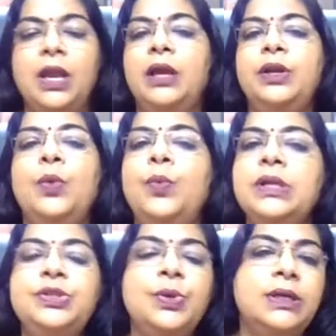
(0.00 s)
Now
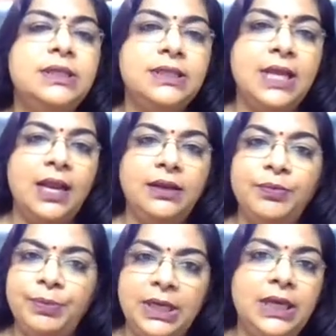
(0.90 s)
once you understand the
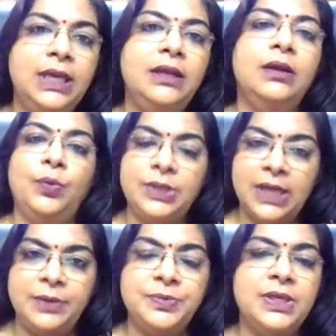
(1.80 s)
meaning,
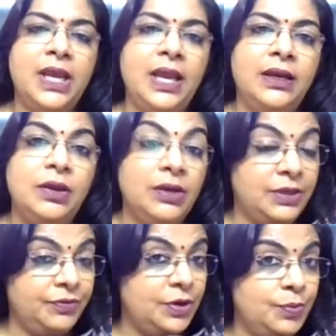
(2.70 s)
types and
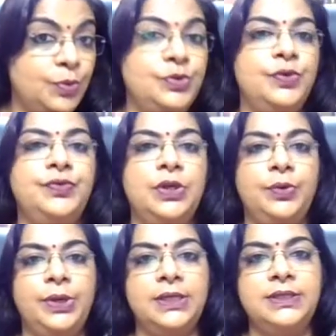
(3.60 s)
different modes of
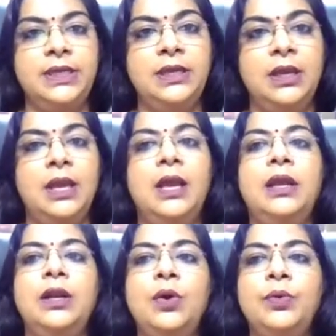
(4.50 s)
surrogacy,
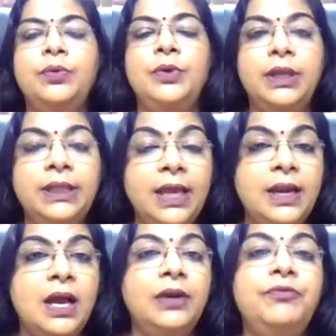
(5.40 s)
now
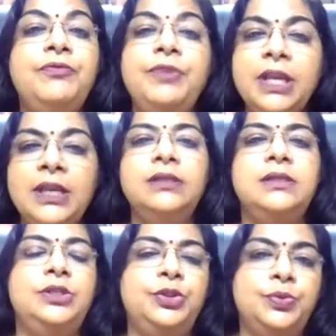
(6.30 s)
there are various
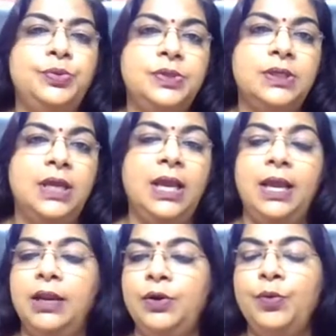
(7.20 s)
issues
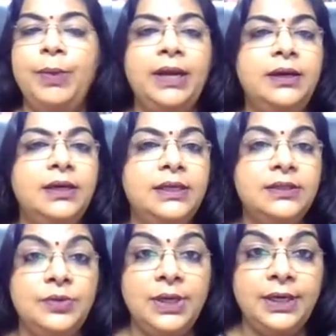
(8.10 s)
no matter it
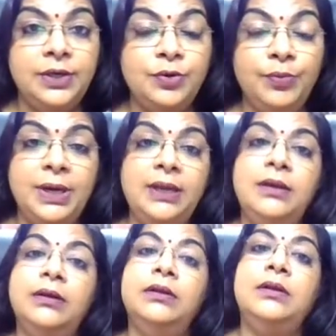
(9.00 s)
is related to
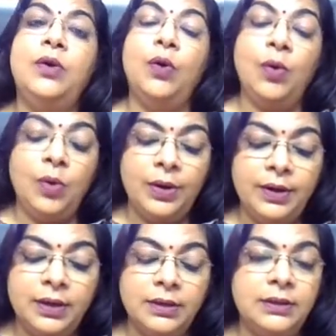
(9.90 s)
medical or
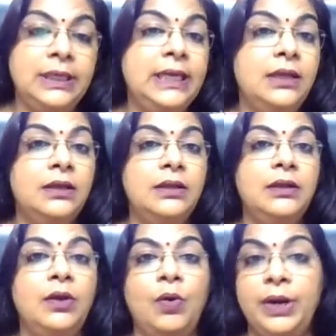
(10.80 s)
uh,
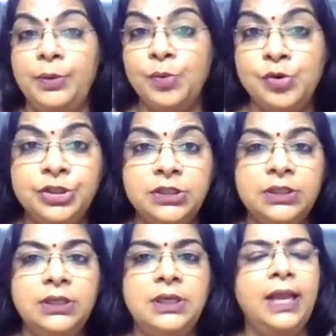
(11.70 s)
legal or
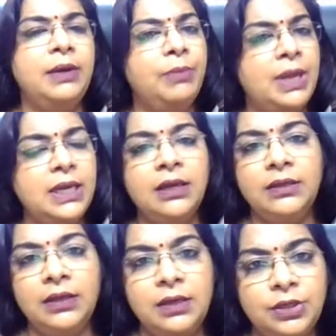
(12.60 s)
emotional and many
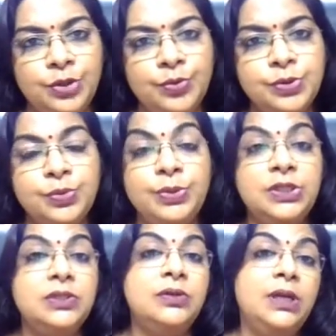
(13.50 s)
other issues
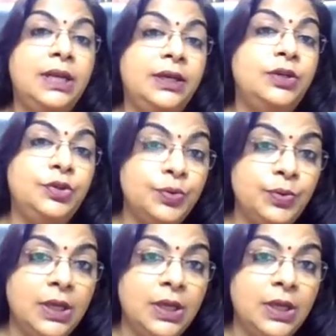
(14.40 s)
which is related to